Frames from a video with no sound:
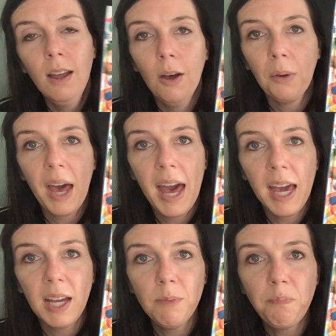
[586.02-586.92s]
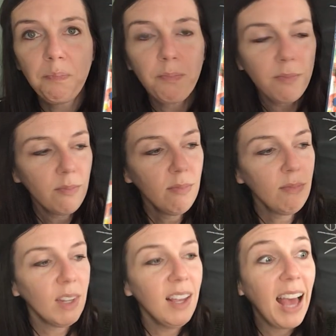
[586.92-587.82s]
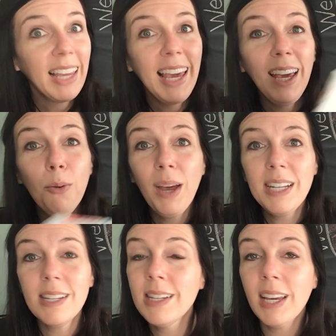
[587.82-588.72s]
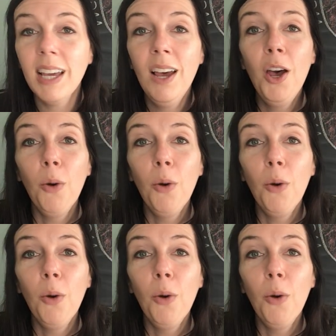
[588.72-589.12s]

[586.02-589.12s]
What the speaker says: okay? I can't wait to see